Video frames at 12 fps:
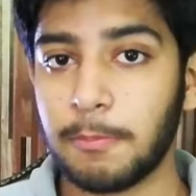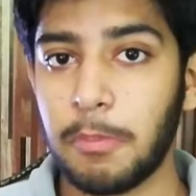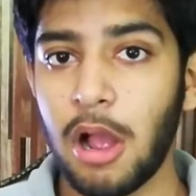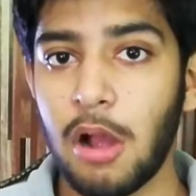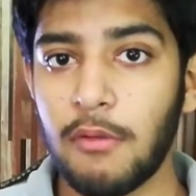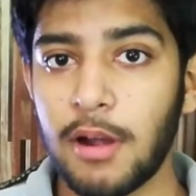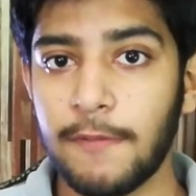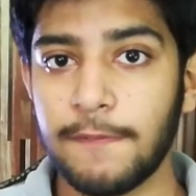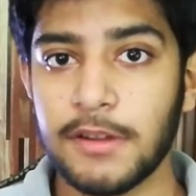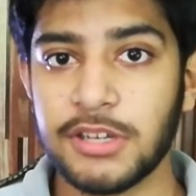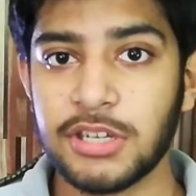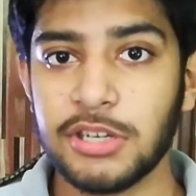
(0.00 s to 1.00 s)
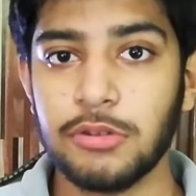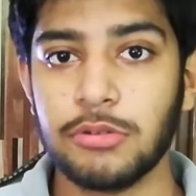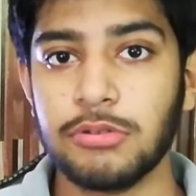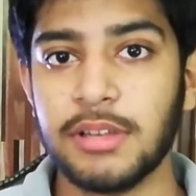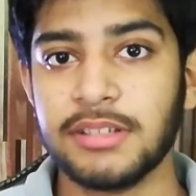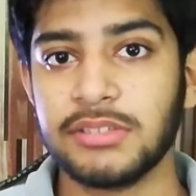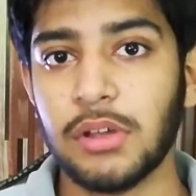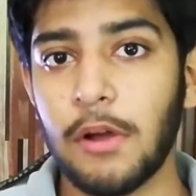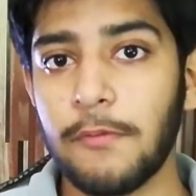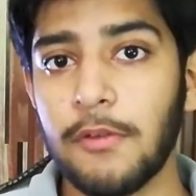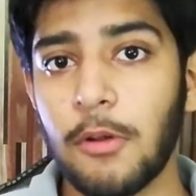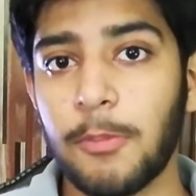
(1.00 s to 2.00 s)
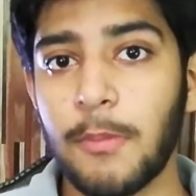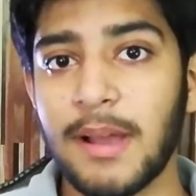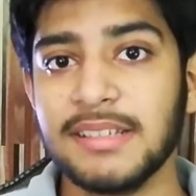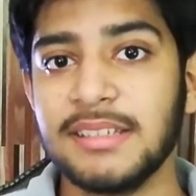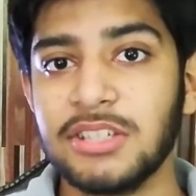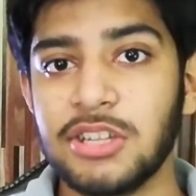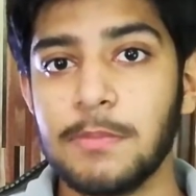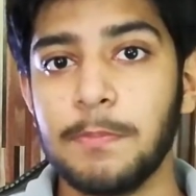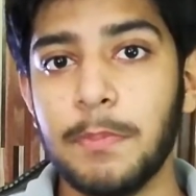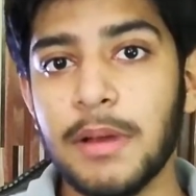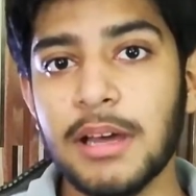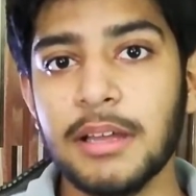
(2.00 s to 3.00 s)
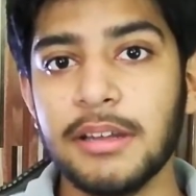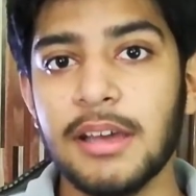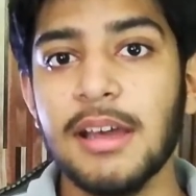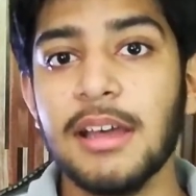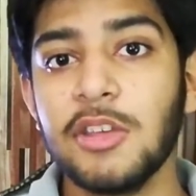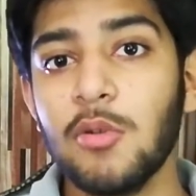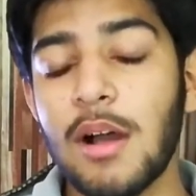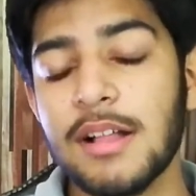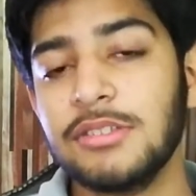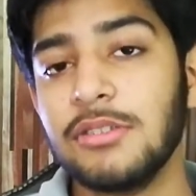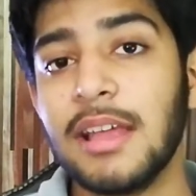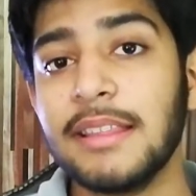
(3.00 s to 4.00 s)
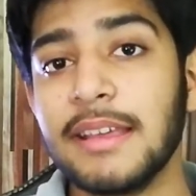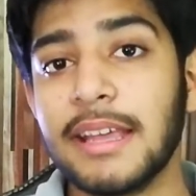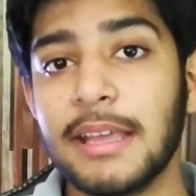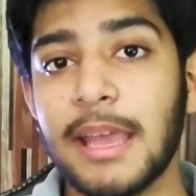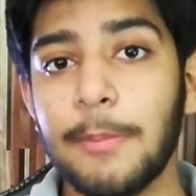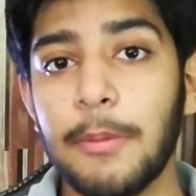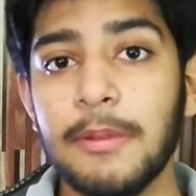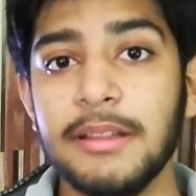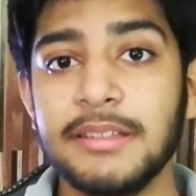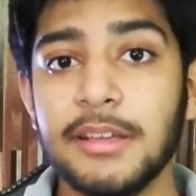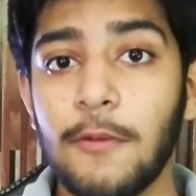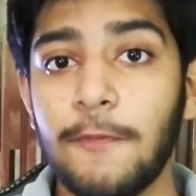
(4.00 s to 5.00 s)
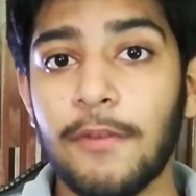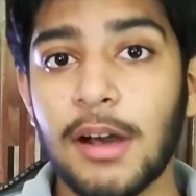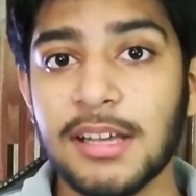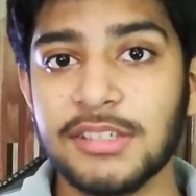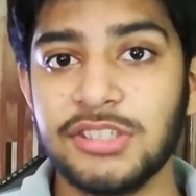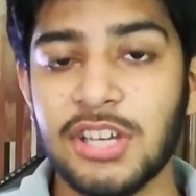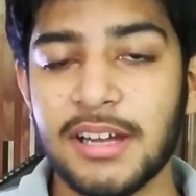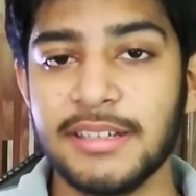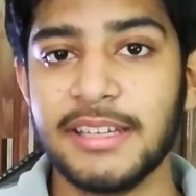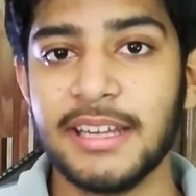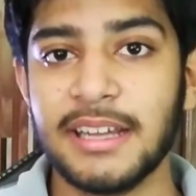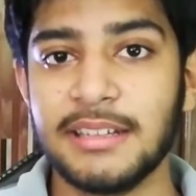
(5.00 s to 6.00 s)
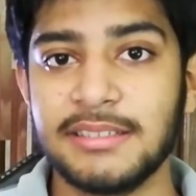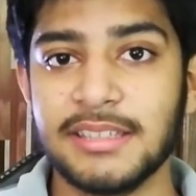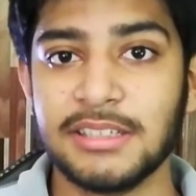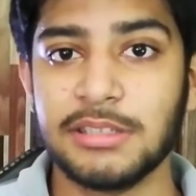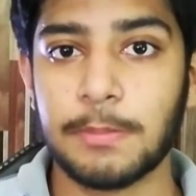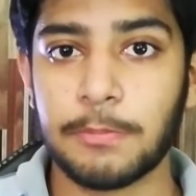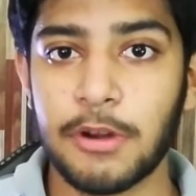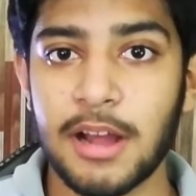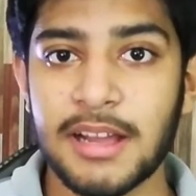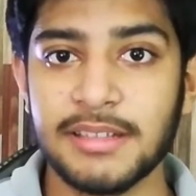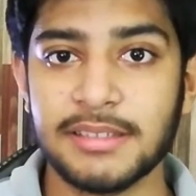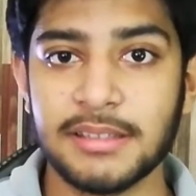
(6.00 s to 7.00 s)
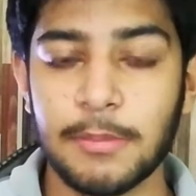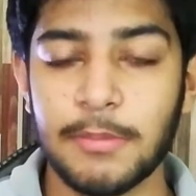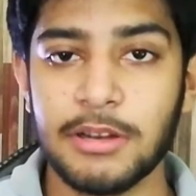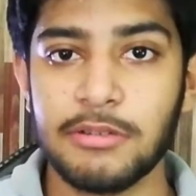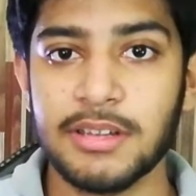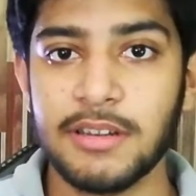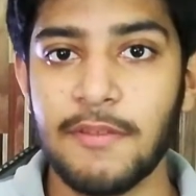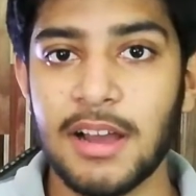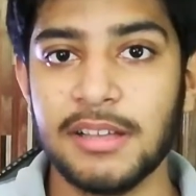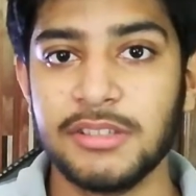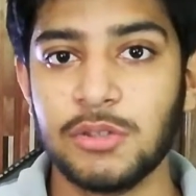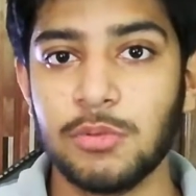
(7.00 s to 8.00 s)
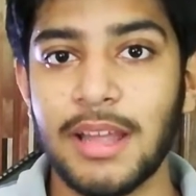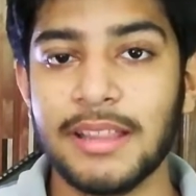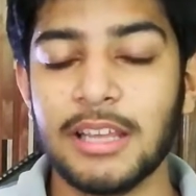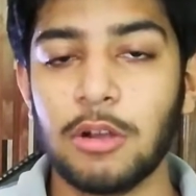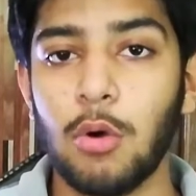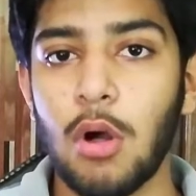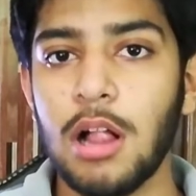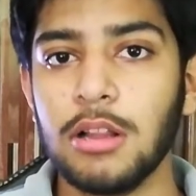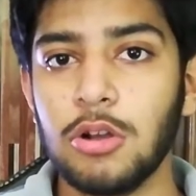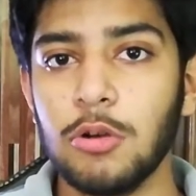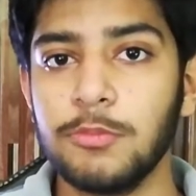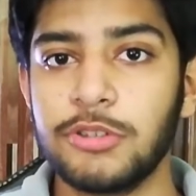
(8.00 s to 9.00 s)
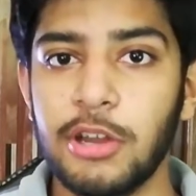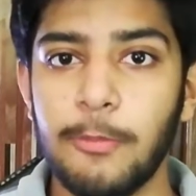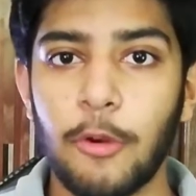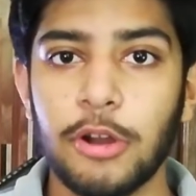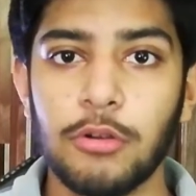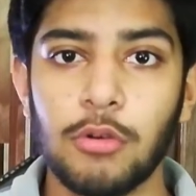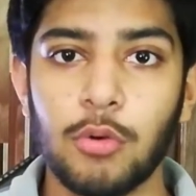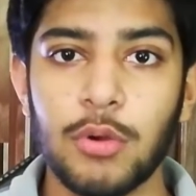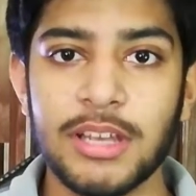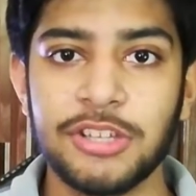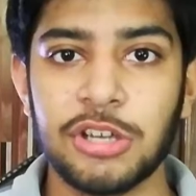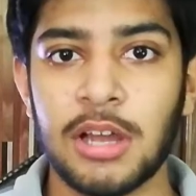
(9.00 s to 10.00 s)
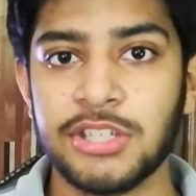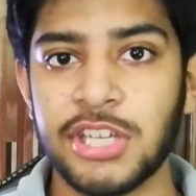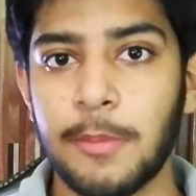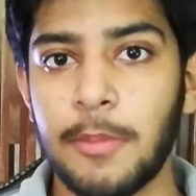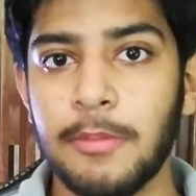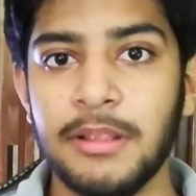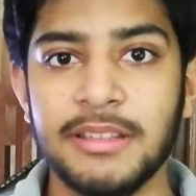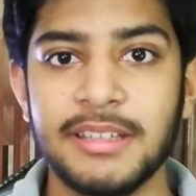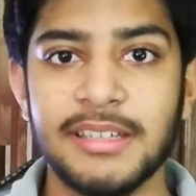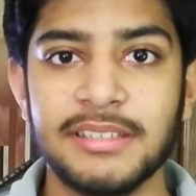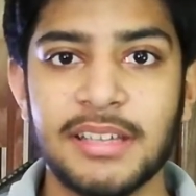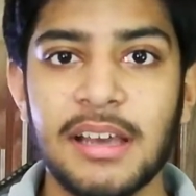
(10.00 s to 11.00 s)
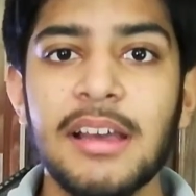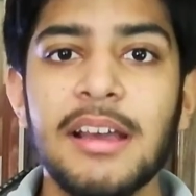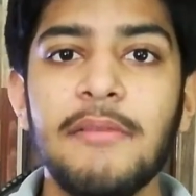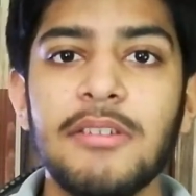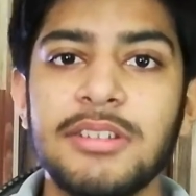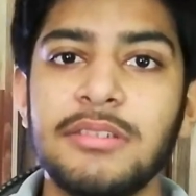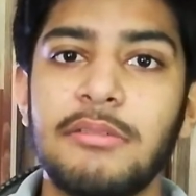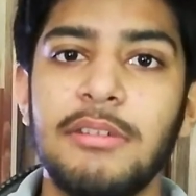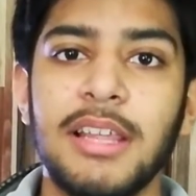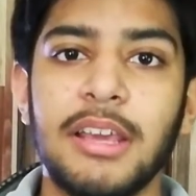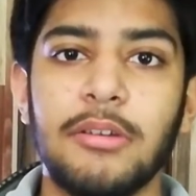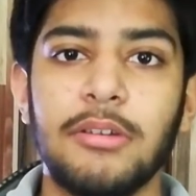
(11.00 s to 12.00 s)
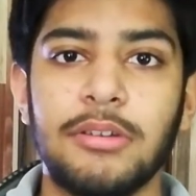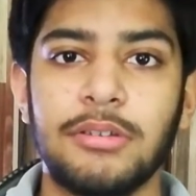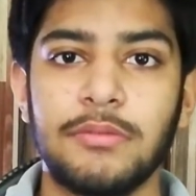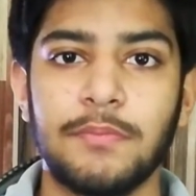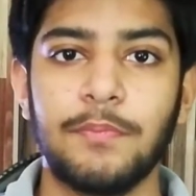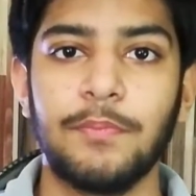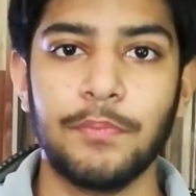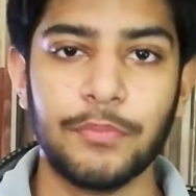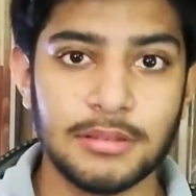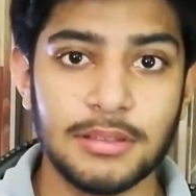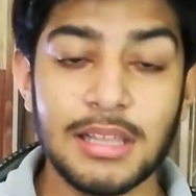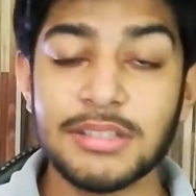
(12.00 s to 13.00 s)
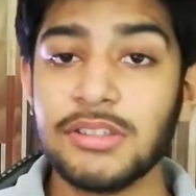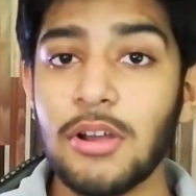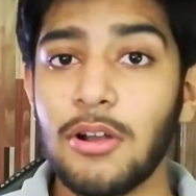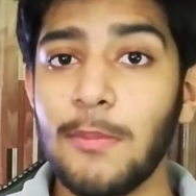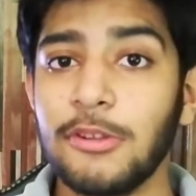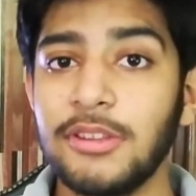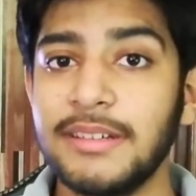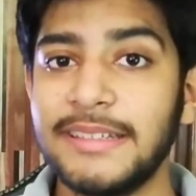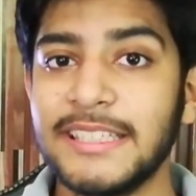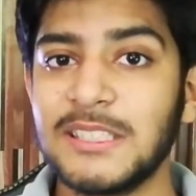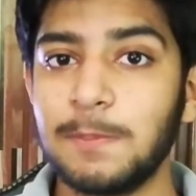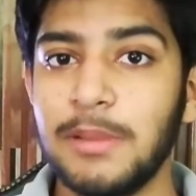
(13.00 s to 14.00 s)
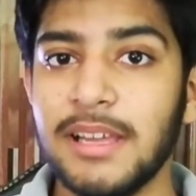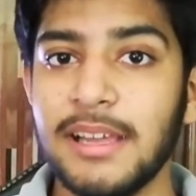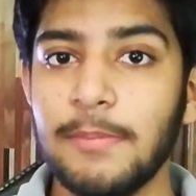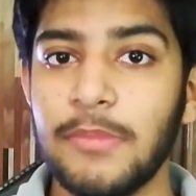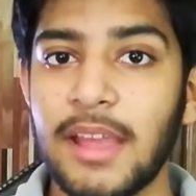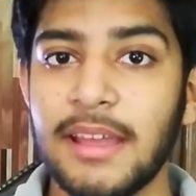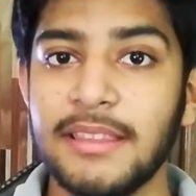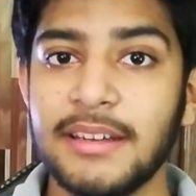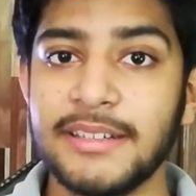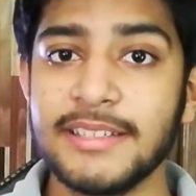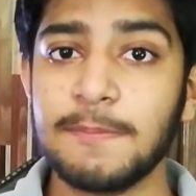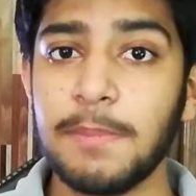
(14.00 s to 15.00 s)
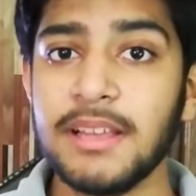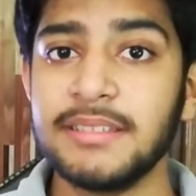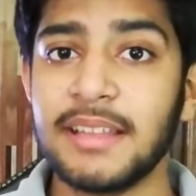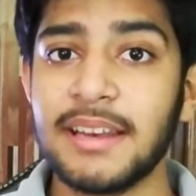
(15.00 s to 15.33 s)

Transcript: power efficient due to their software optimization, but you also get the capability of fast charging at such a price. In the mid-range device, you get the Qualcomm 3.0 quick charge capabilities, which is really good. Let's talk about the display, and the display is the